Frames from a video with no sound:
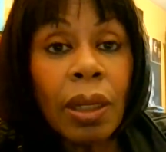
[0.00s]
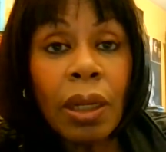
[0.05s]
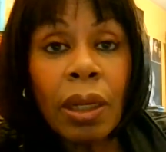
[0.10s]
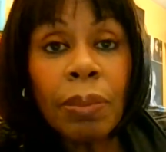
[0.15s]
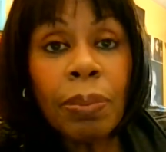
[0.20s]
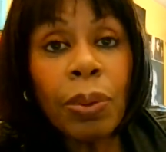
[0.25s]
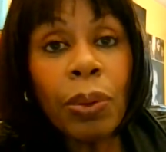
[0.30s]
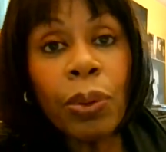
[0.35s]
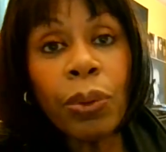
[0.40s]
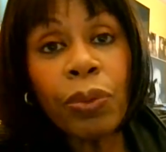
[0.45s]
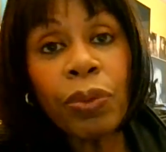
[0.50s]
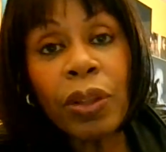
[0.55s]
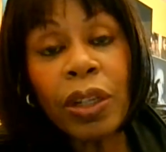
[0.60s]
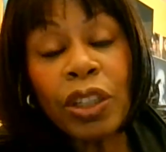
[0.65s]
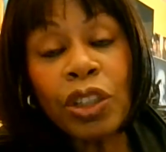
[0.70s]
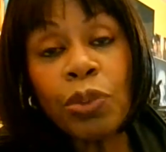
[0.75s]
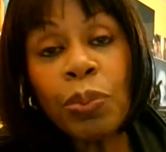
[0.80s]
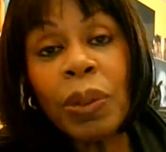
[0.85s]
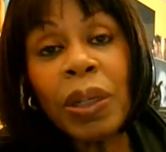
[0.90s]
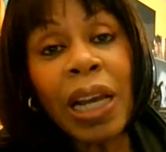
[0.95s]
Poor
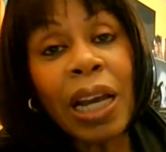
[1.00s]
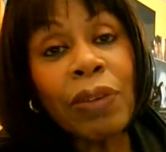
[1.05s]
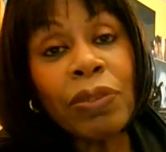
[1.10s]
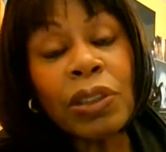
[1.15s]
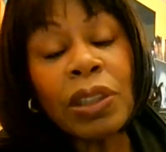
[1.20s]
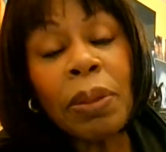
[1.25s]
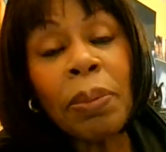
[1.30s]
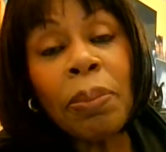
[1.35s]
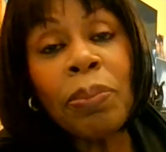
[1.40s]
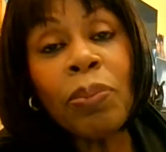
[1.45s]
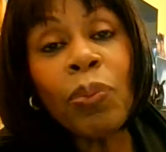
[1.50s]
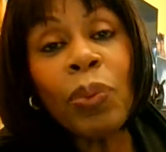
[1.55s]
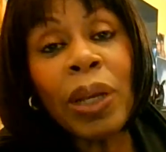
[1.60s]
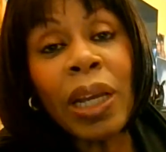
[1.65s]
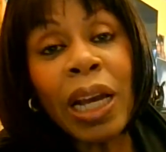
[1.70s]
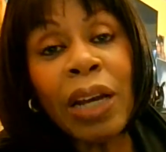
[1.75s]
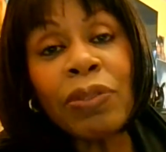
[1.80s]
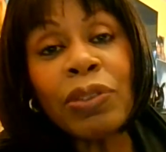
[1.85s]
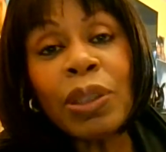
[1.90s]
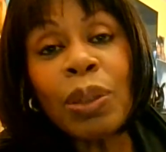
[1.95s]
things, we have some we
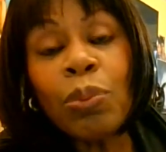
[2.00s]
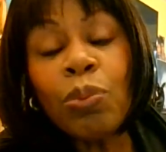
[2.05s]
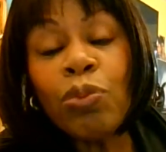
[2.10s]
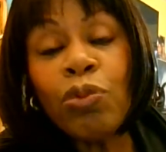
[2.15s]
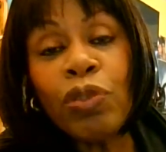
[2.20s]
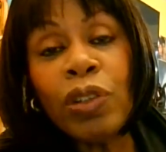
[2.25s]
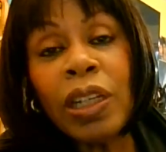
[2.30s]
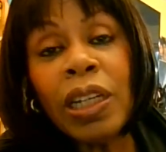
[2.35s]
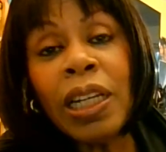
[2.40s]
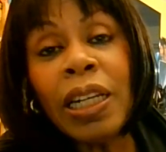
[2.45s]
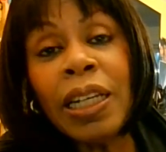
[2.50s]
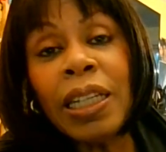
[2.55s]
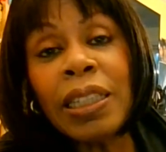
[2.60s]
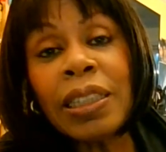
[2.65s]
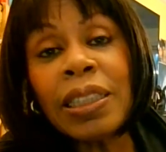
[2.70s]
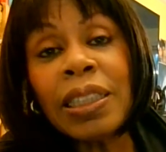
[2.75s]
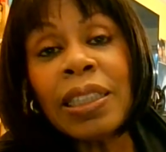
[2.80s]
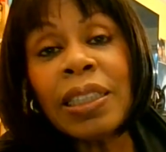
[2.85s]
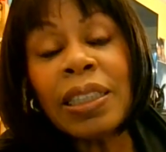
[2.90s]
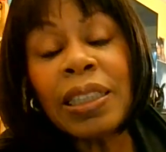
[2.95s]
have some really
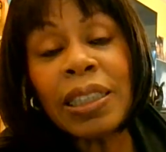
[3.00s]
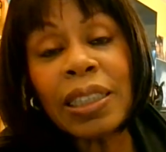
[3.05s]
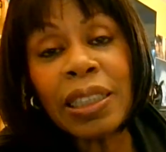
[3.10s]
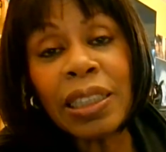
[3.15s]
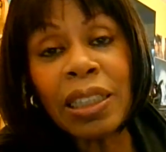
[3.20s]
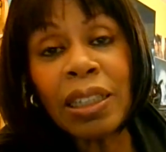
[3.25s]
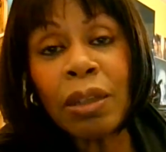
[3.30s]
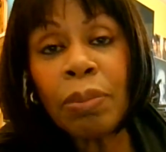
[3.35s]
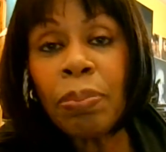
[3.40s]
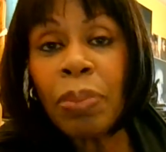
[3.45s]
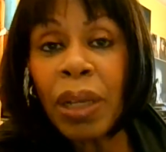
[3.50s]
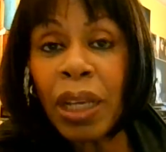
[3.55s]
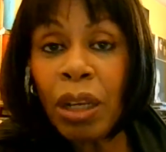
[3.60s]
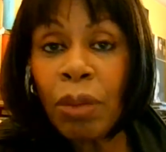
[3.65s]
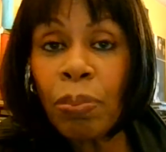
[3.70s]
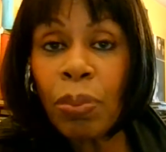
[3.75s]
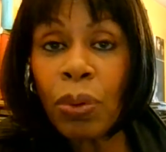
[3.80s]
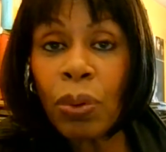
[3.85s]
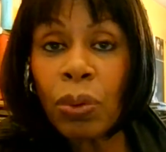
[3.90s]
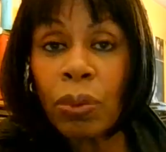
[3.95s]
sincere
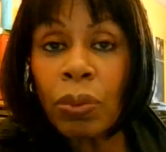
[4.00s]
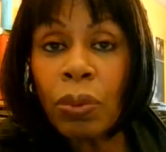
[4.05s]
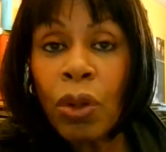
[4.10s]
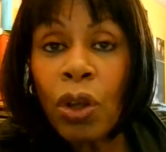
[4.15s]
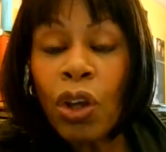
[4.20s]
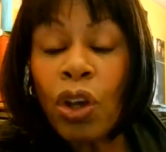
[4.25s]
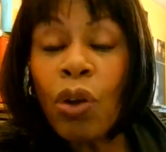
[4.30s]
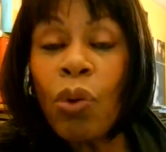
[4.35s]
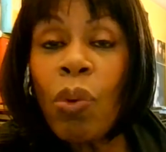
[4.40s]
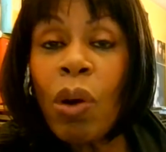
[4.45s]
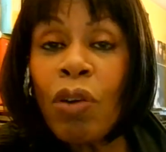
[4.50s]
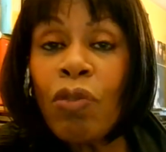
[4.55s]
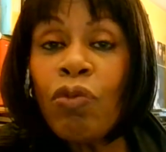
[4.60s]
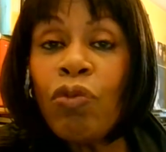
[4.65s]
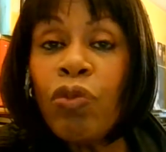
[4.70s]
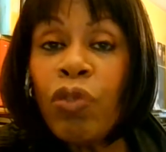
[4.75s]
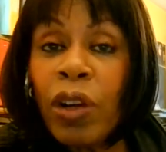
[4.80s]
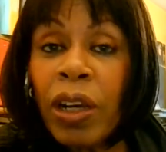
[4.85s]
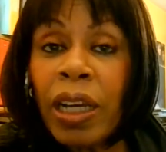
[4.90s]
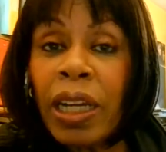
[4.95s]
people who are
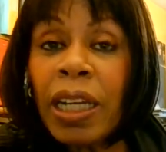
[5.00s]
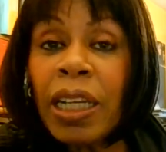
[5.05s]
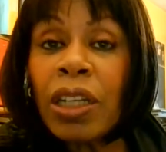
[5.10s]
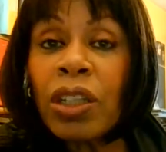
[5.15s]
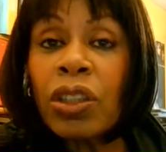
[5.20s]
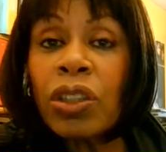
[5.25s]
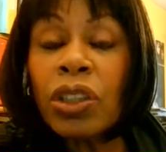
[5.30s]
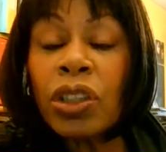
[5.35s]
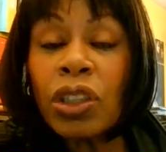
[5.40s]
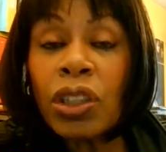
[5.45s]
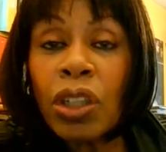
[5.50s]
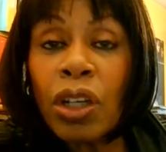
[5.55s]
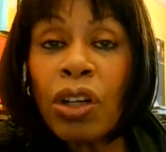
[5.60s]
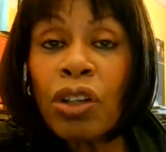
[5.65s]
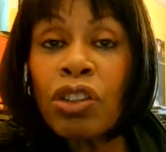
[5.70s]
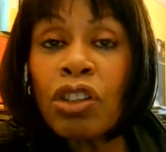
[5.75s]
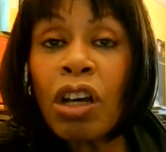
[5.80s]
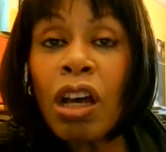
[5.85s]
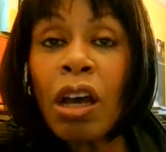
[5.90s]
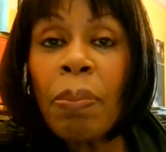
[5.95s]
really
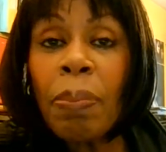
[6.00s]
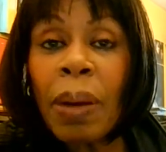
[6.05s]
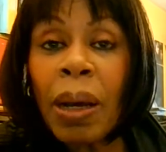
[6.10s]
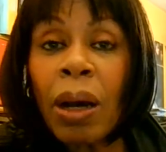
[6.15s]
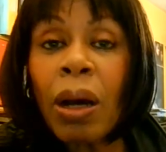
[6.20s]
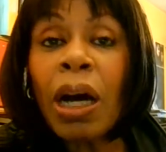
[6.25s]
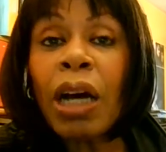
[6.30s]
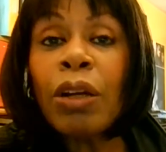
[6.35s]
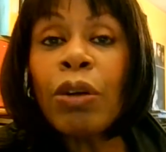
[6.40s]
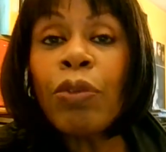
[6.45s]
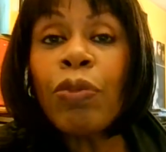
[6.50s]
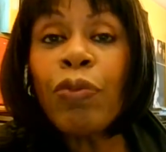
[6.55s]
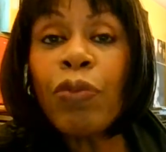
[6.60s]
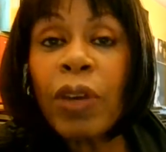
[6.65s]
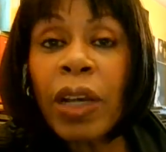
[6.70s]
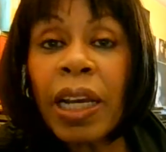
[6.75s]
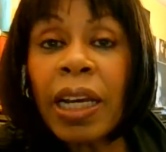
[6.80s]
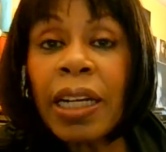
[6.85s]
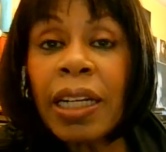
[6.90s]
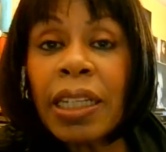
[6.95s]
concerned about
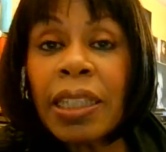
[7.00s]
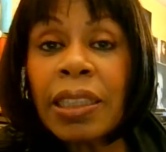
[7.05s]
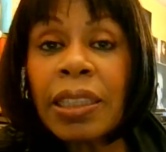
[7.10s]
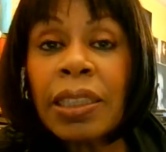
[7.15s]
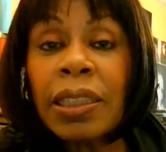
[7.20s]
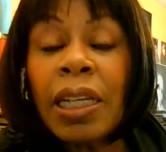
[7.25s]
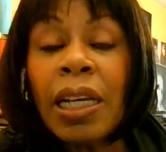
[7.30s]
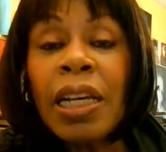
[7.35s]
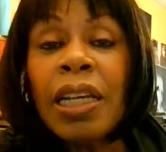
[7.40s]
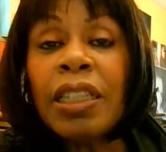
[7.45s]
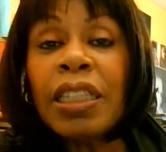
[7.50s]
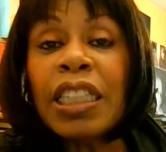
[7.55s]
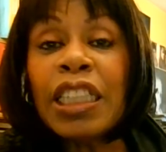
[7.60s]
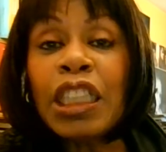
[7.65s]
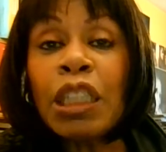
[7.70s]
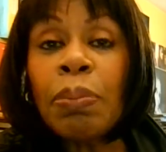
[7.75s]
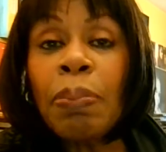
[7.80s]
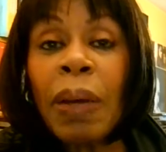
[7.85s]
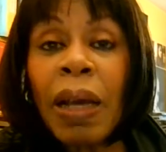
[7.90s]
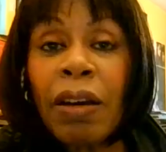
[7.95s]
unfairness,
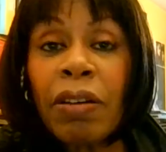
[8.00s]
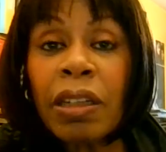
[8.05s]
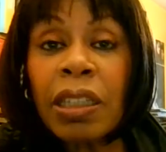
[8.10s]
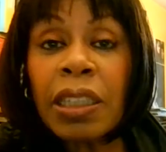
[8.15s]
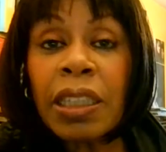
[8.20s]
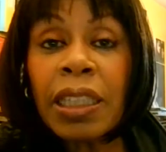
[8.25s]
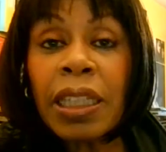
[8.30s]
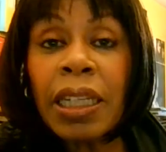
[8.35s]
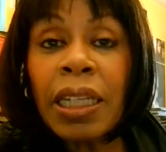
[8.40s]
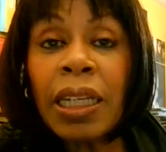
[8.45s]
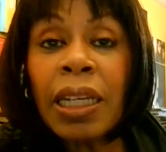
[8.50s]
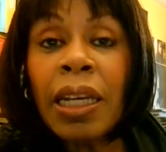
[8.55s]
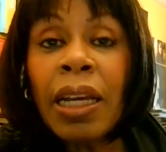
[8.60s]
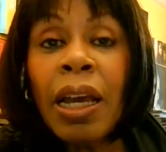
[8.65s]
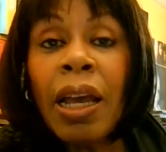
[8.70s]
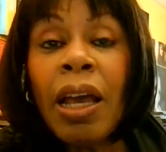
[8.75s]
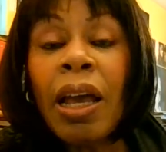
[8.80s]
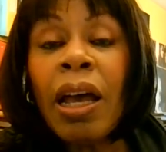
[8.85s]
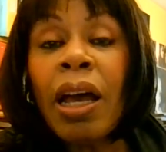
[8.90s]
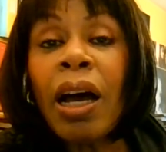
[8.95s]
disparity,
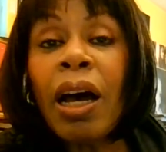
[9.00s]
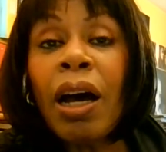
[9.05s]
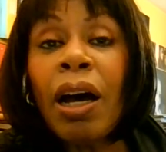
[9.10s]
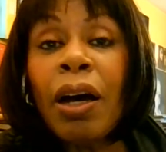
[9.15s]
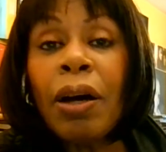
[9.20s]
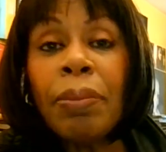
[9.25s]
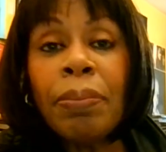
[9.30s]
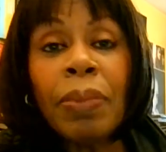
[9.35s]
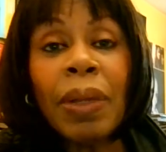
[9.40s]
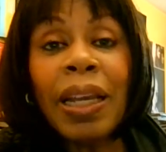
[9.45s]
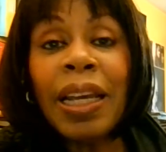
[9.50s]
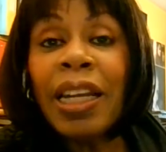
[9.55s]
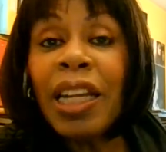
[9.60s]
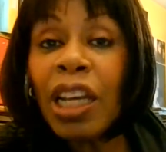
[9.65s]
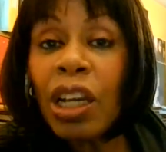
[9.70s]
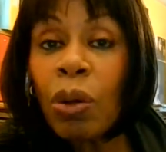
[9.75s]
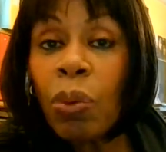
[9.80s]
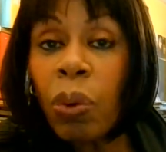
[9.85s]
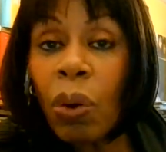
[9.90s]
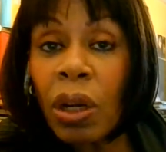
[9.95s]
um,
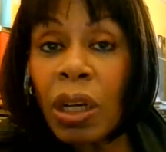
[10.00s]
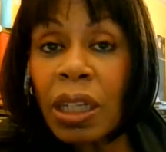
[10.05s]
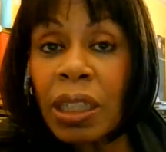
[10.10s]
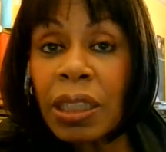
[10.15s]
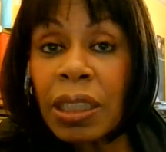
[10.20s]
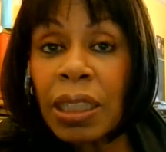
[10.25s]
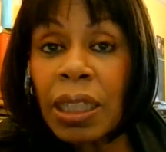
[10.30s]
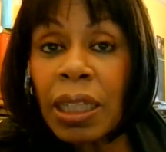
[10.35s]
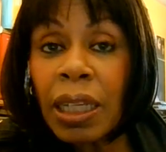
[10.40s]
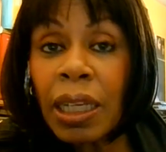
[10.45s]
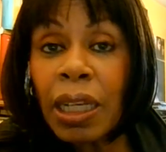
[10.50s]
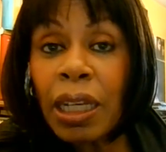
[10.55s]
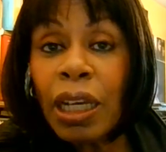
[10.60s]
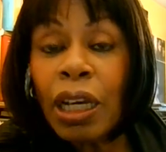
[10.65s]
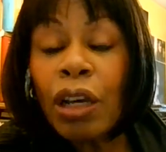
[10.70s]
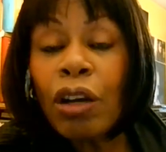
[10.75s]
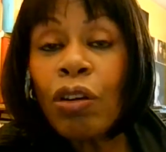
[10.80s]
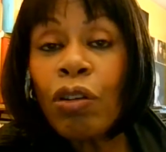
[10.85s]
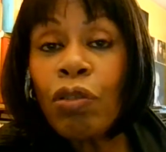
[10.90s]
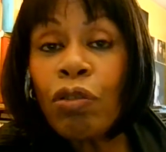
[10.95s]
inequality,
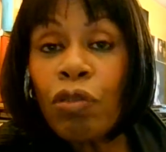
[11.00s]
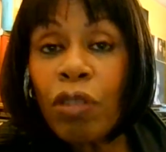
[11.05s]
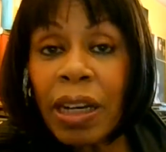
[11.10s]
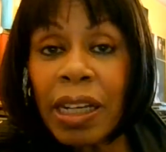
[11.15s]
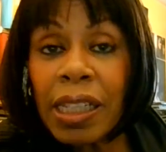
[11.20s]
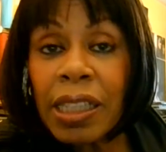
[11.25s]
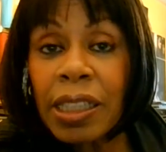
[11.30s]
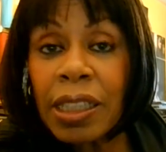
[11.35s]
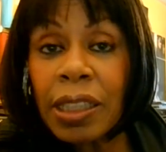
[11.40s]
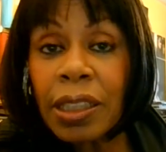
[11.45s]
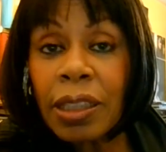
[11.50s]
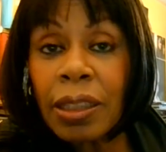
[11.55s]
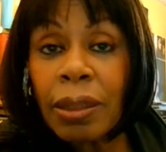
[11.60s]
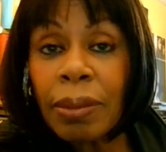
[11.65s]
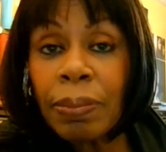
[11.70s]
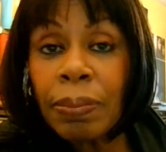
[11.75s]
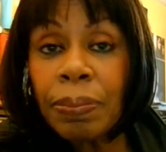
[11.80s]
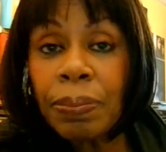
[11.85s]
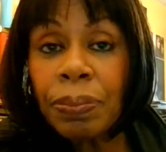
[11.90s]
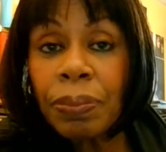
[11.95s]

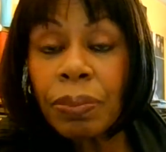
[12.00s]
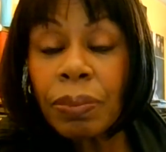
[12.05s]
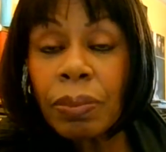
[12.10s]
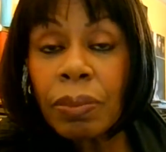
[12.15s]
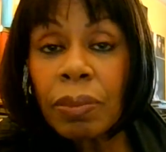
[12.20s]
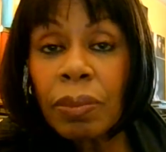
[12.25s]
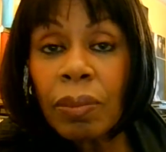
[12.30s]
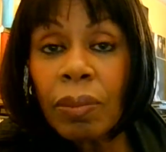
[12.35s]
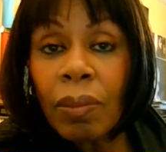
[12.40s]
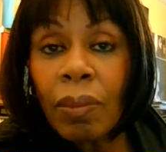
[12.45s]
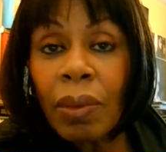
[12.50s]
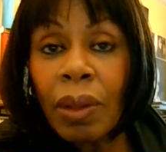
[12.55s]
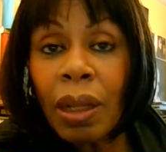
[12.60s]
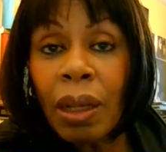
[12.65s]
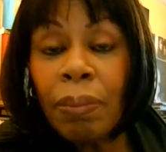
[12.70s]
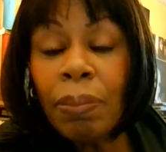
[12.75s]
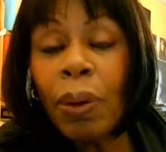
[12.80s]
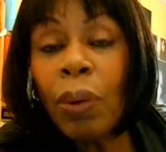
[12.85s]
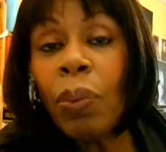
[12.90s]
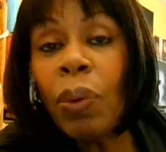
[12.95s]
racism.
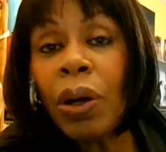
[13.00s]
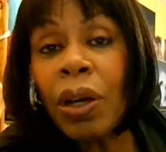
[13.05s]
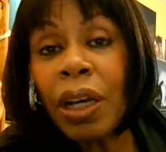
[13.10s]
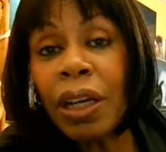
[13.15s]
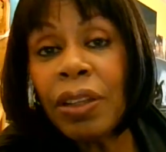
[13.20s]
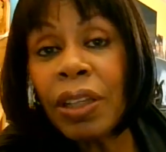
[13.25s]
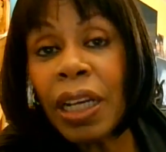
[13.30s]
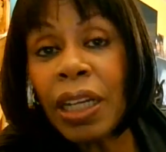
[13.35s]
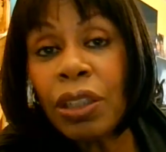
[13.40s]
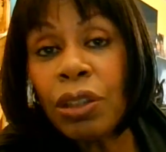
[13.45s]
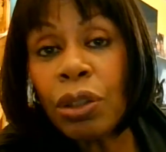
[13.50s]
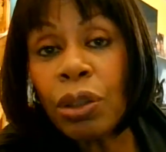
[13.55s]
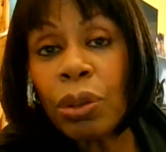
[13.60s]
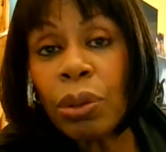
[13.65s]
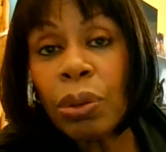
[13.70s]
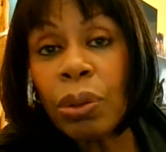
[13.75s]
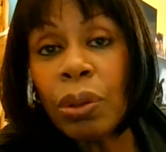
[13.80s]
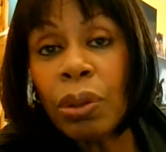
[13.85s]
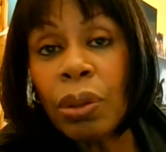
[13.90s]
But what can they do?